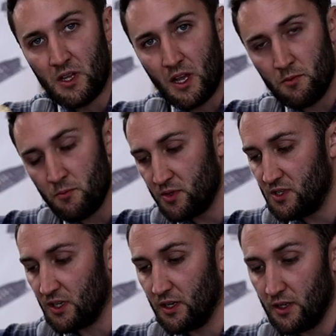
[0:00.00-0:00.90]
down,
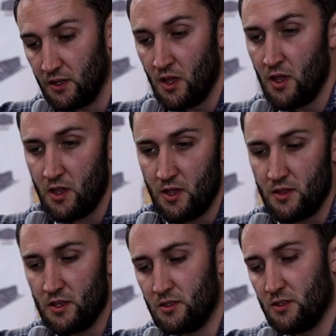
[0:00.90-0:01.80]
particularly in
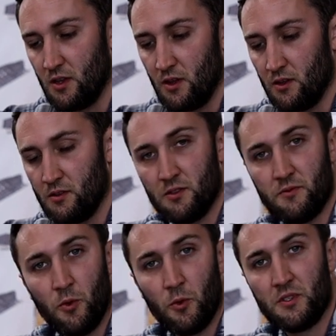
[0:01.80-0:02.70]
these uh, this
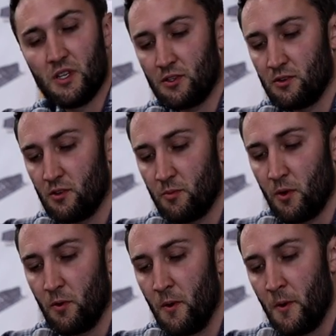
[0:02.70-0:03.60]
forward section of the
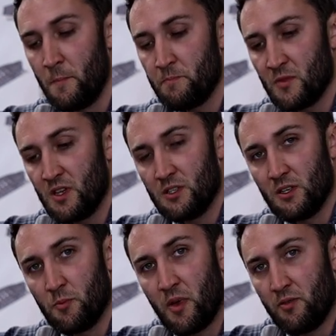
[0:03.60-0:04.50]
boat. These are
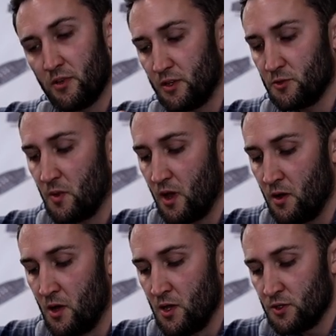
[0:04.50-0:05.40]
going to bevel in as
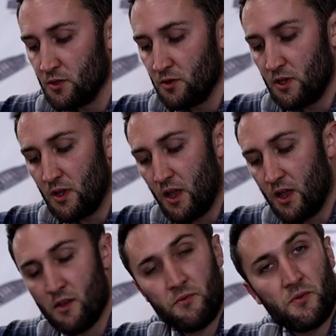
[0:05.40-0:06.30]
well. So the
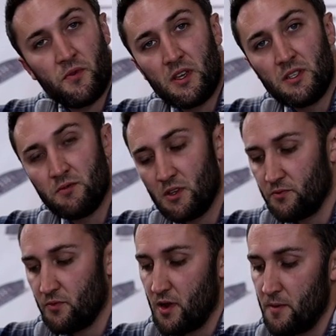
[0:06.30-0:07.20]
aft face of this
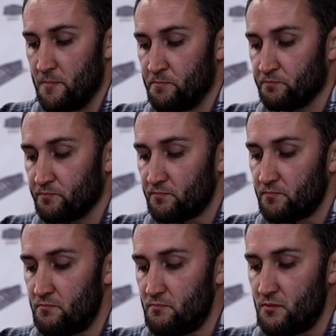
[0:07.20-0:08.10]
frame
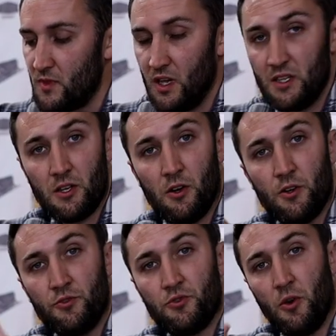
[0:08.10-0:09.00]
is our
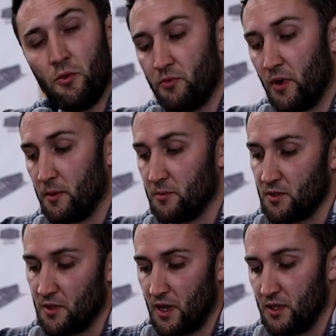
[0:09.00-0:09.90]
control frame.
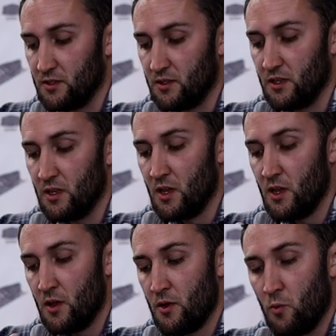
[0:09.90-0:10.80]
So that is the
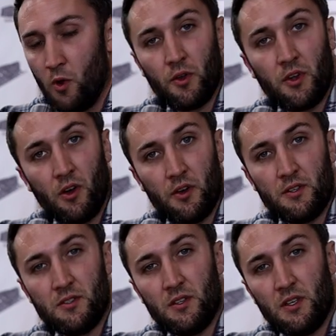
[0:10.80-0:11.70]
what
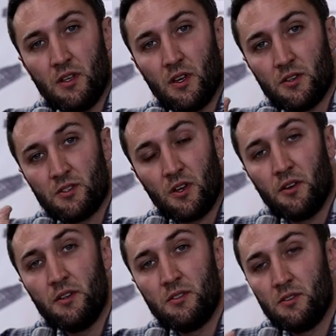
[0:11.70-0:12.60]
guides the uh,
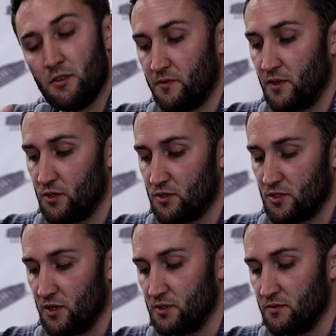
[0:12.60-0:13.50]
size, the finished
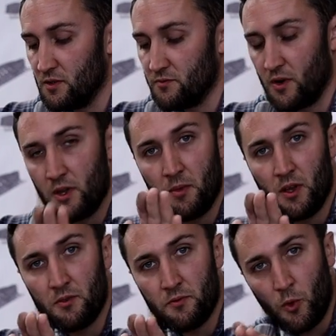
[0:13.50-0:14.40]
size of this frame
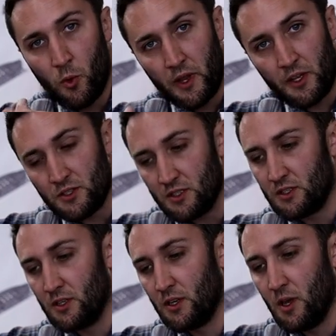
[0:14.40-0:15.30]
and the forward edge
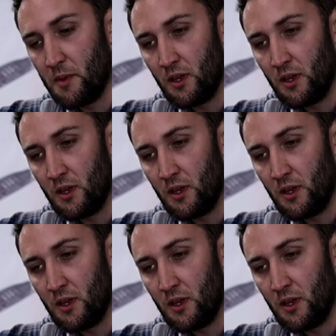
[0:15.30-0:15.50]
is gonna come